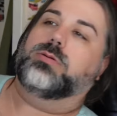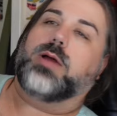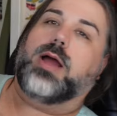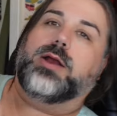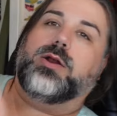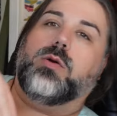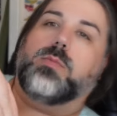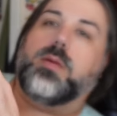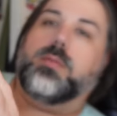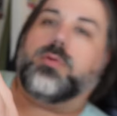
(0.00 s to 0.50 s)

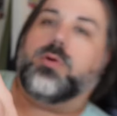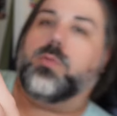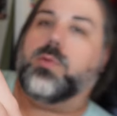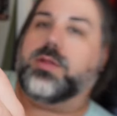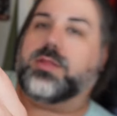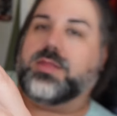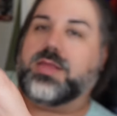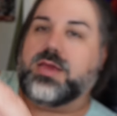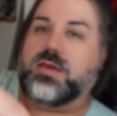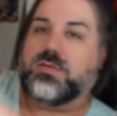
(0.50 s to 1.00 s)
I don't remember
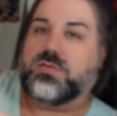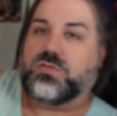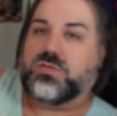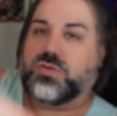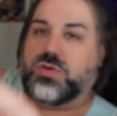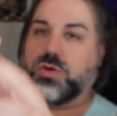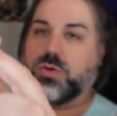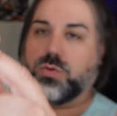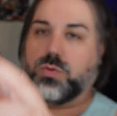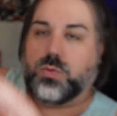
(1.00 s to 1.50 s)
what these
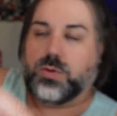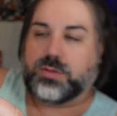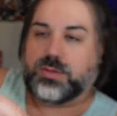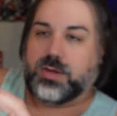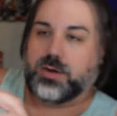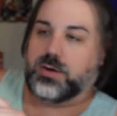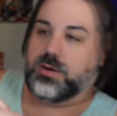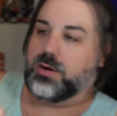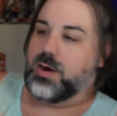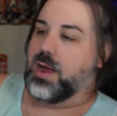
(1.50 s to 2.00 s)
two. What
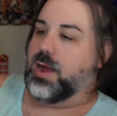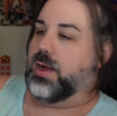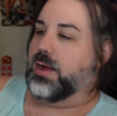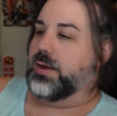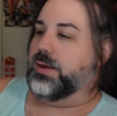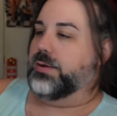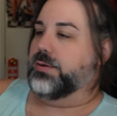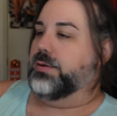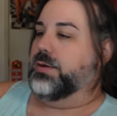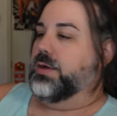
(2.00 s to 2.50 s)
their
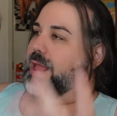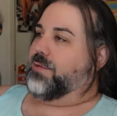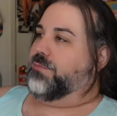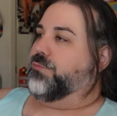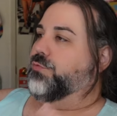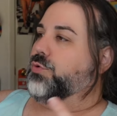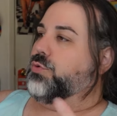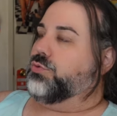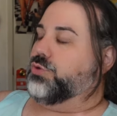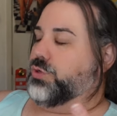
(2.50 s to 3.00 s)
uh,
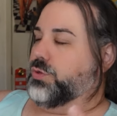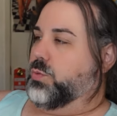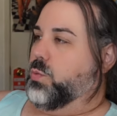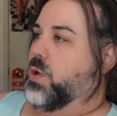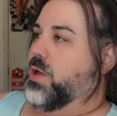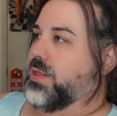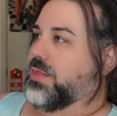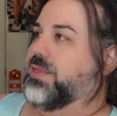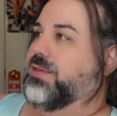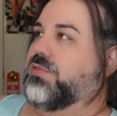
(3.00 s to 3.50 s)
fruit.
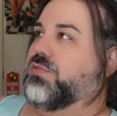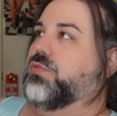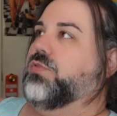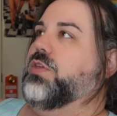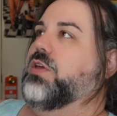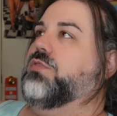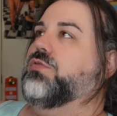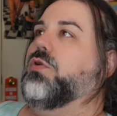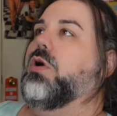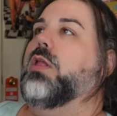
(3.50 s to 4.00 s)
What these are.
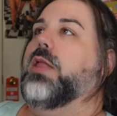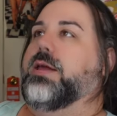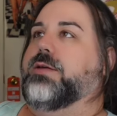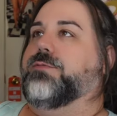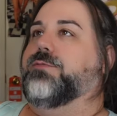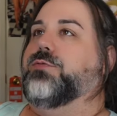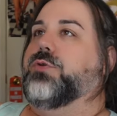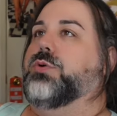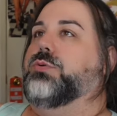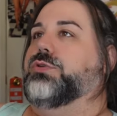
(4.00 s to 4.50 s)
These are all like
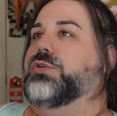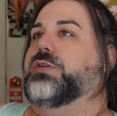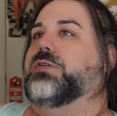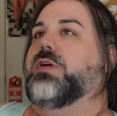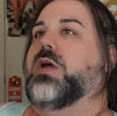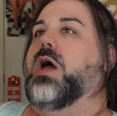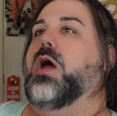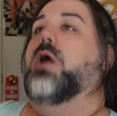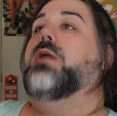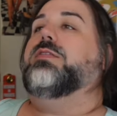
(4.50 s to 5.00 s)
fruit.
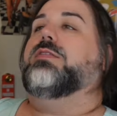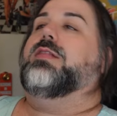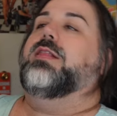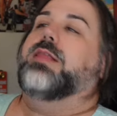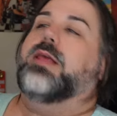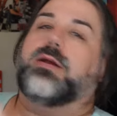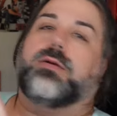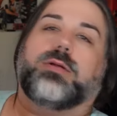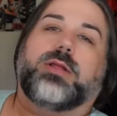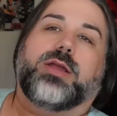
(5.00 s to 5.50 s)
Uh, it's
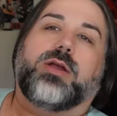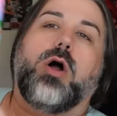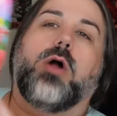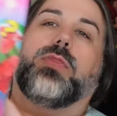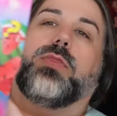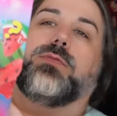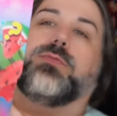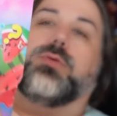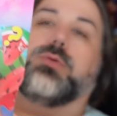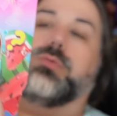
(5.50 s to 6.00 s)
literally
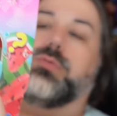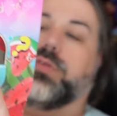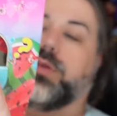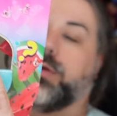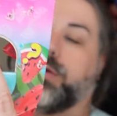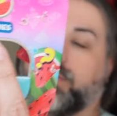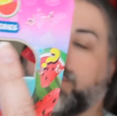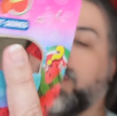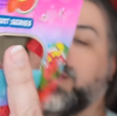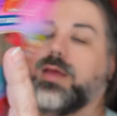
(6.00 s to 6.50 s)
called the fruit
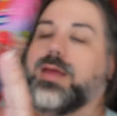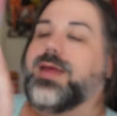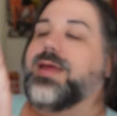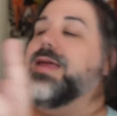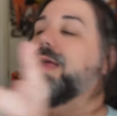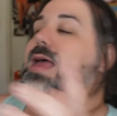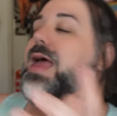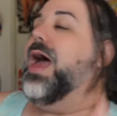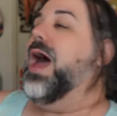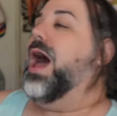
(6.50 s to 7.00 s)
series. um,
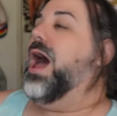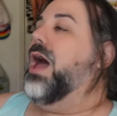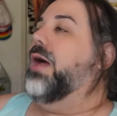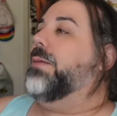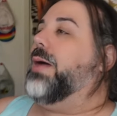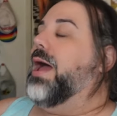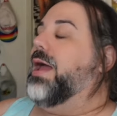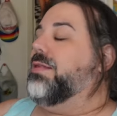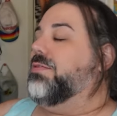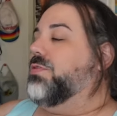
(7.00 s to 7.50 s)

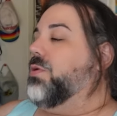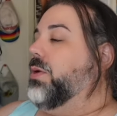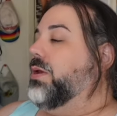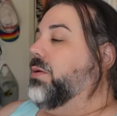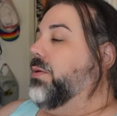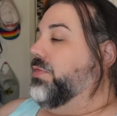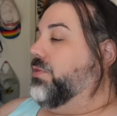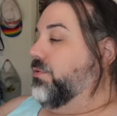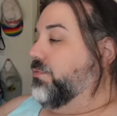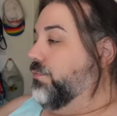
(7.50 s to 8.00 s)
I, so
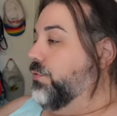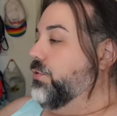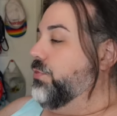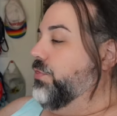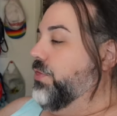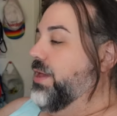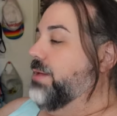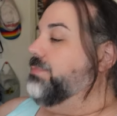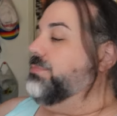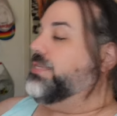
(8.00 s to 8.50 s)
anyway, they're fruit
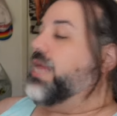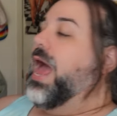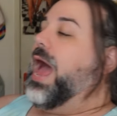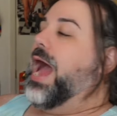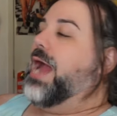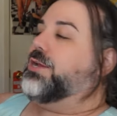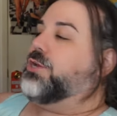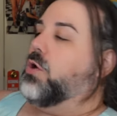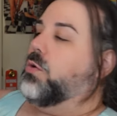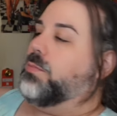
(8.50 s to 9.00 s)
themed.
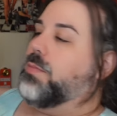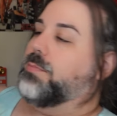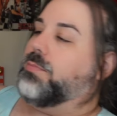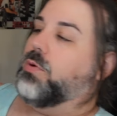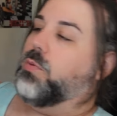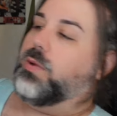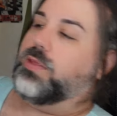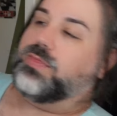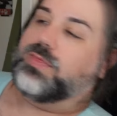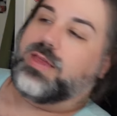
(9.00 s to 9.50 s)
I don't
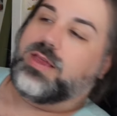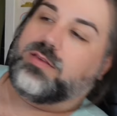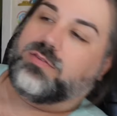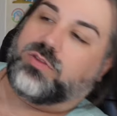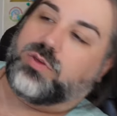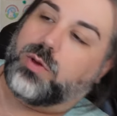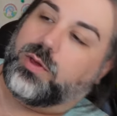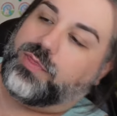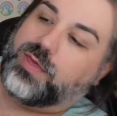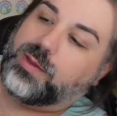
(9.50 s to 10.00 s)
remember what these
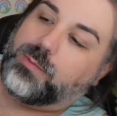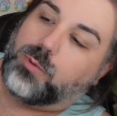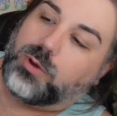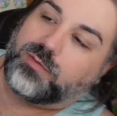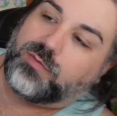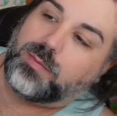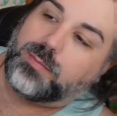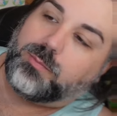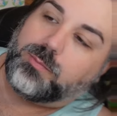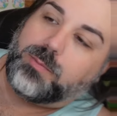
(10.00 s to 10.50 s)
two. I think one
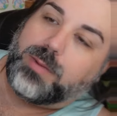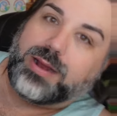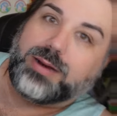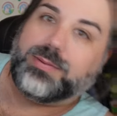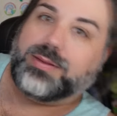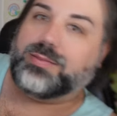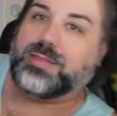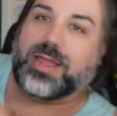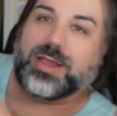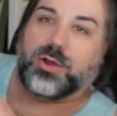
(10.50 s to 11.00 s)
of them might
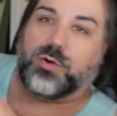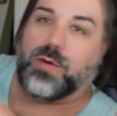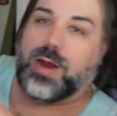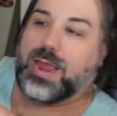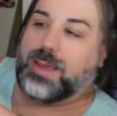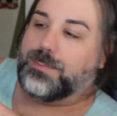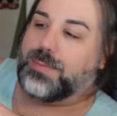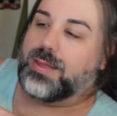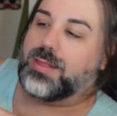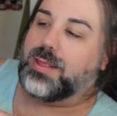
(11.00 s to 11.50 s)
have been like
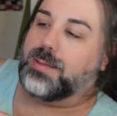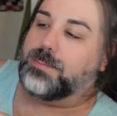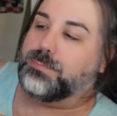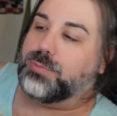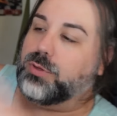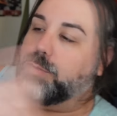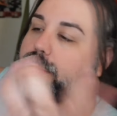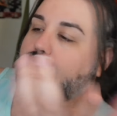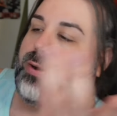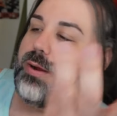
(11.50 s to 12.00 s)
grape and then
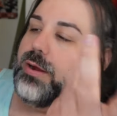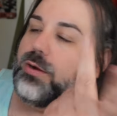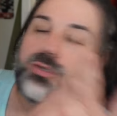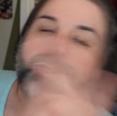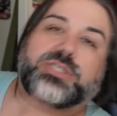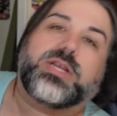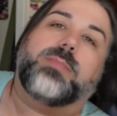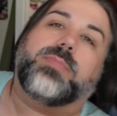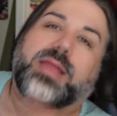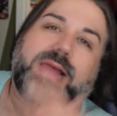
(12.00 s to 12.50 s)
blueberry or
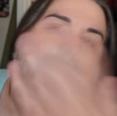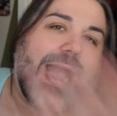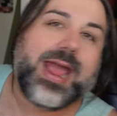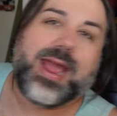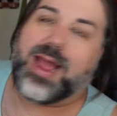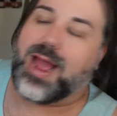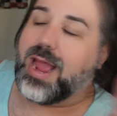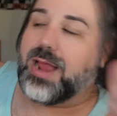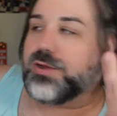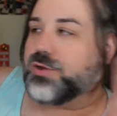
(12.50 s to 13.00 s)
something.
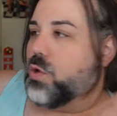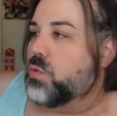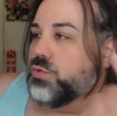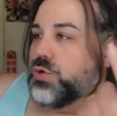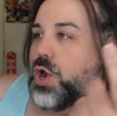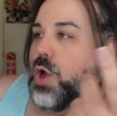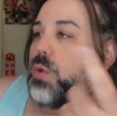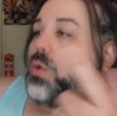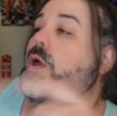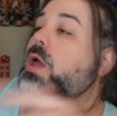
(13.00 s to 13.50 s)
I I don't
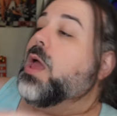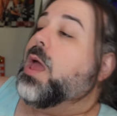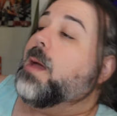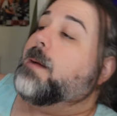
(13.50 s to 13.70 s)
know.